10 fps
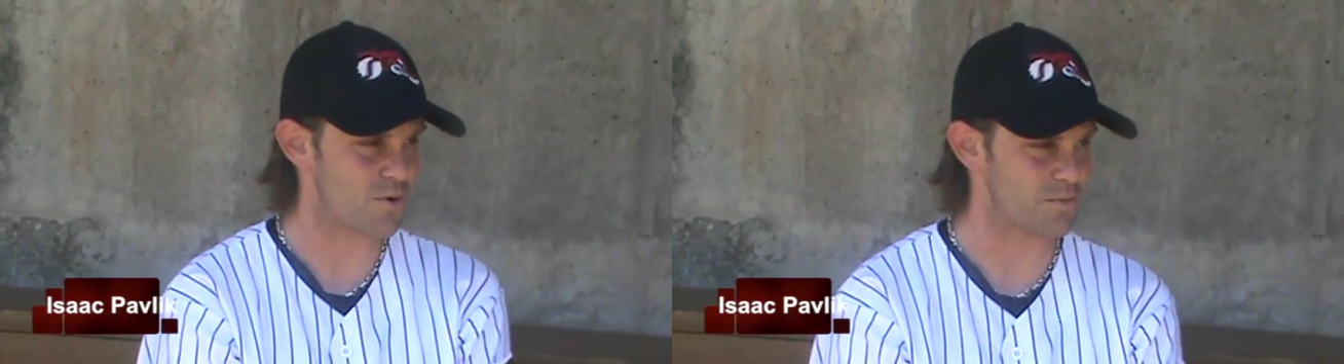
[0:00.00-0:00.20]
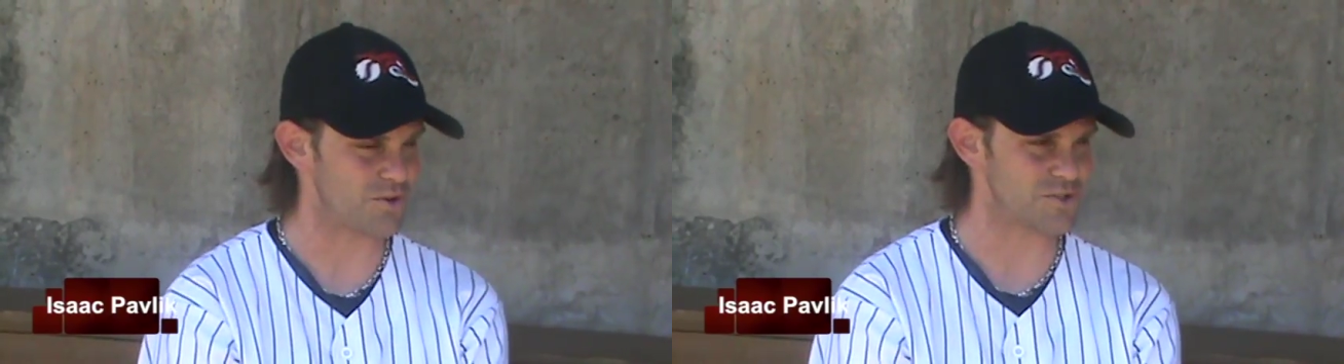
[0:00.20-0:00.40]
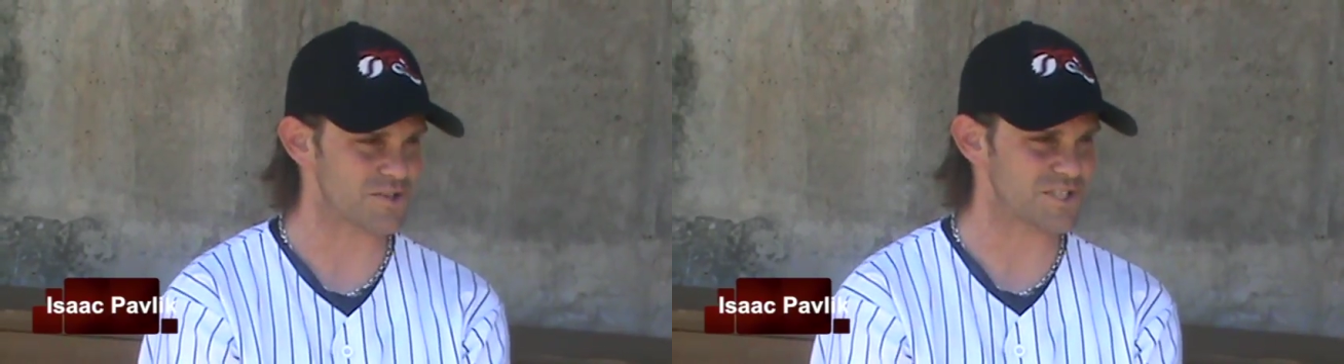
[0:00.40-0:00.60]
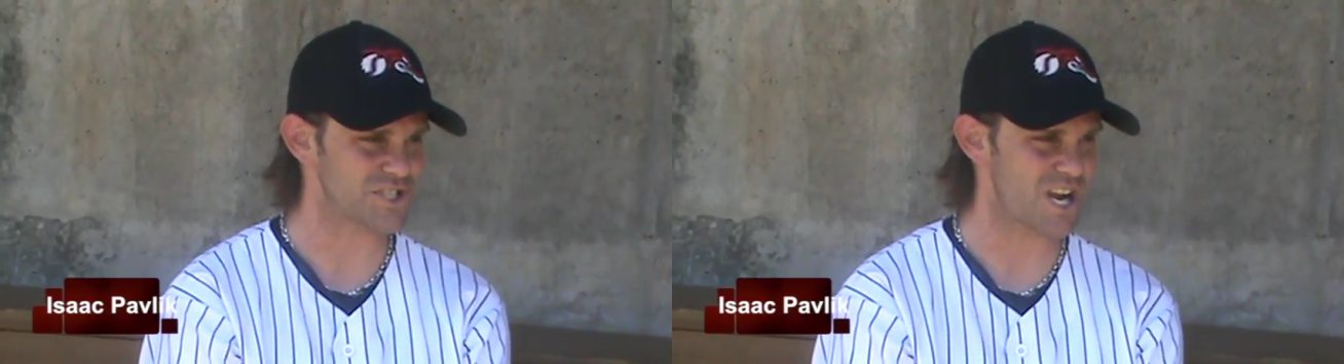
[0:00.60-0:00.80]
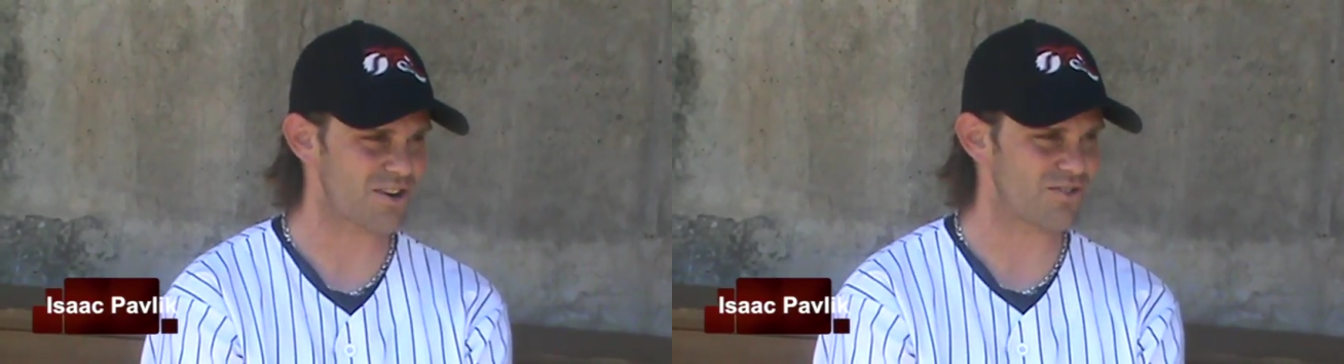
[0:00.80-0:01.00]
former New Jersey
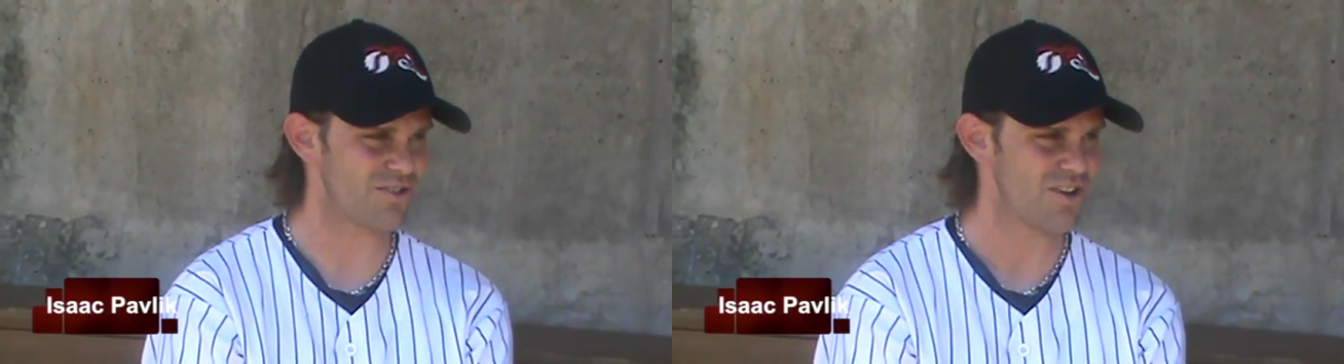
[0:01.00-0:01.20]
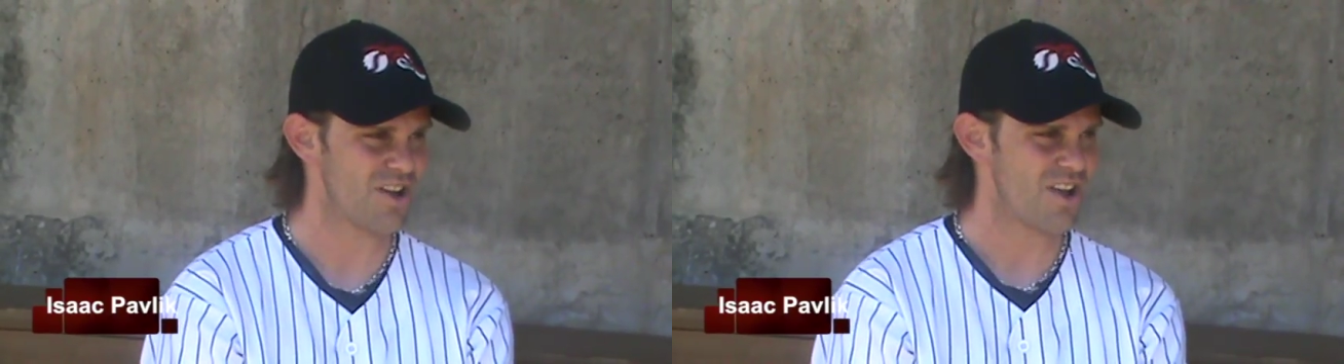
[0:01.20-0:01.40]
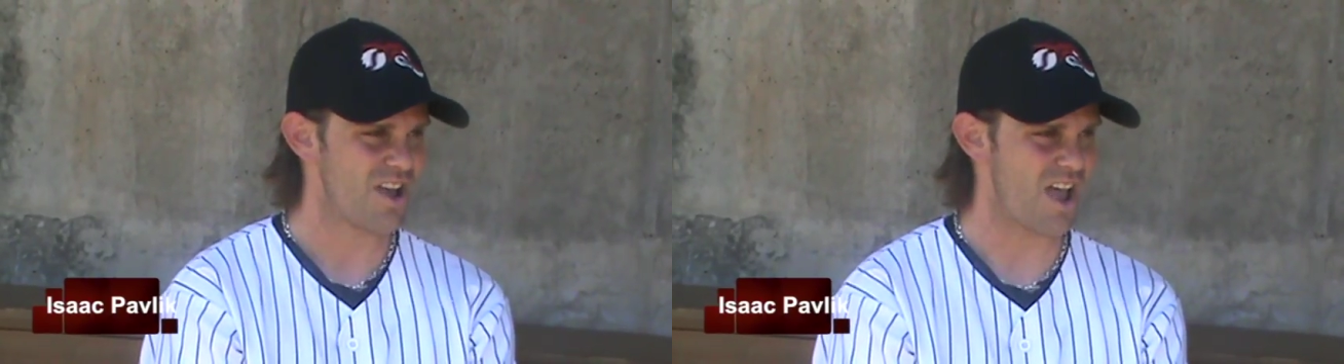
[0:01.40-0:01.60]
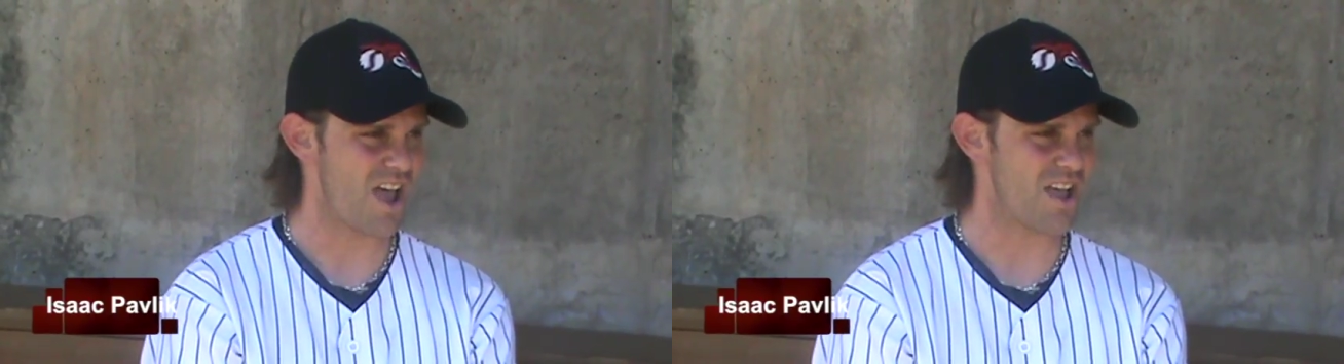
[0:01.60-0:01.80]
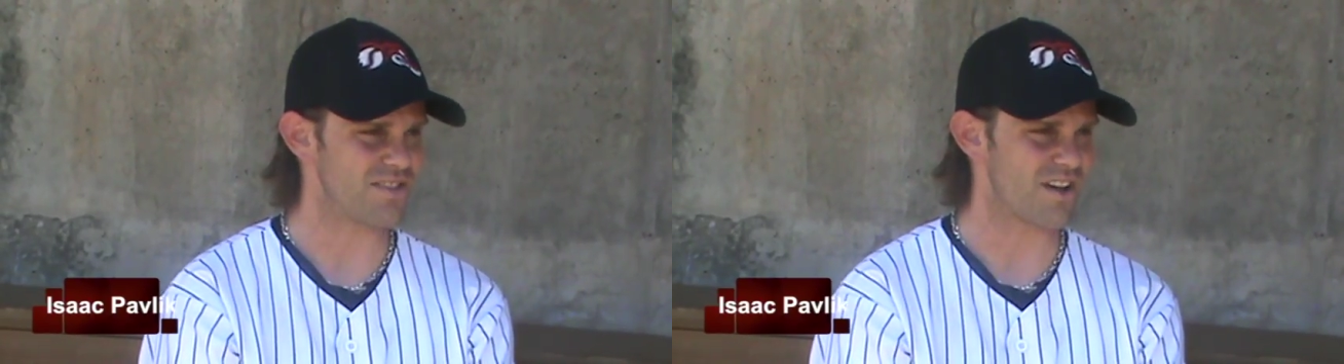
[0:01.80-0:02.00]
Jackal,
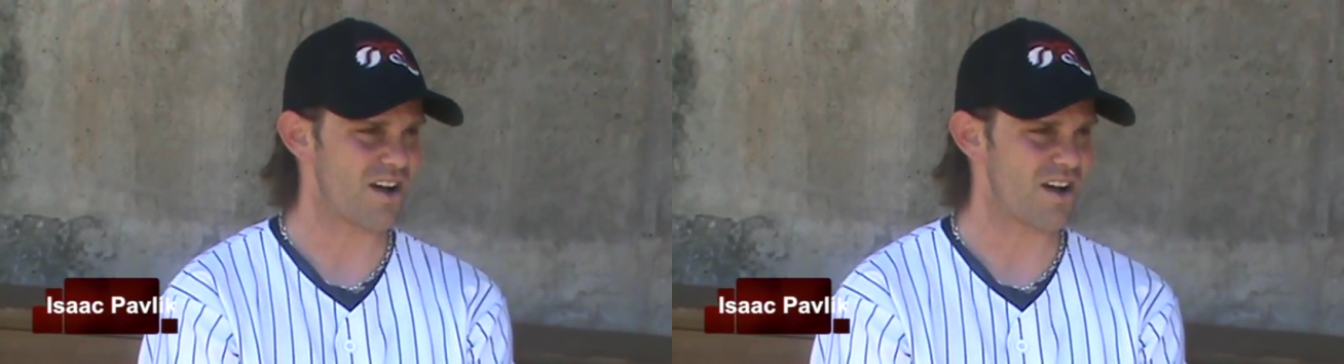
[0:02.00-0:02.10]
and